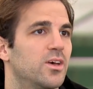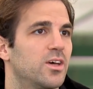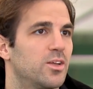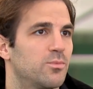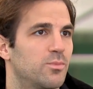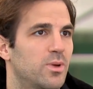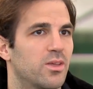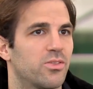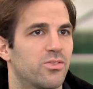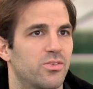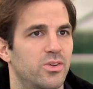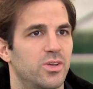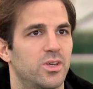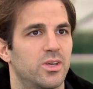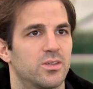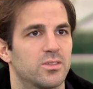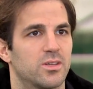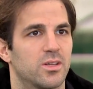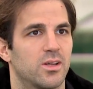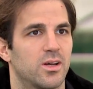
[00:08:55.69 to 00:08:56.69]
in my 3
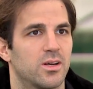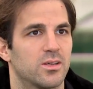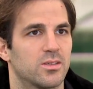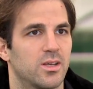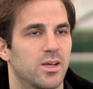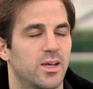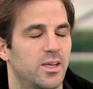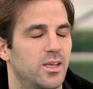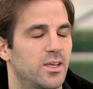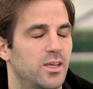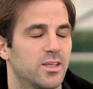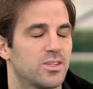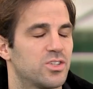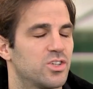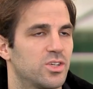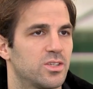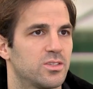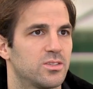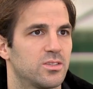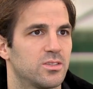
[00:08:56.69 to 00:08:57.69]
years at
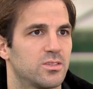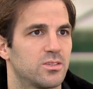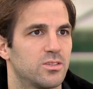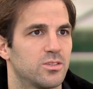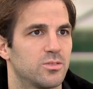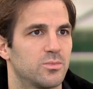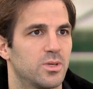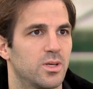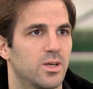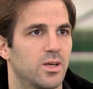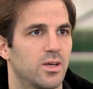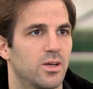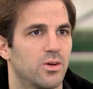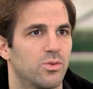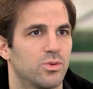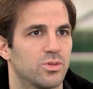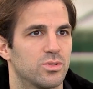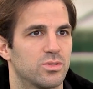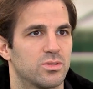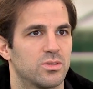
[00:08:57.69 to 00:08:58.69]
Chelsea,
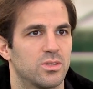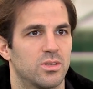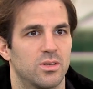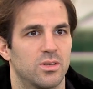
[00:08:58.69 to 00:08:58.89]
was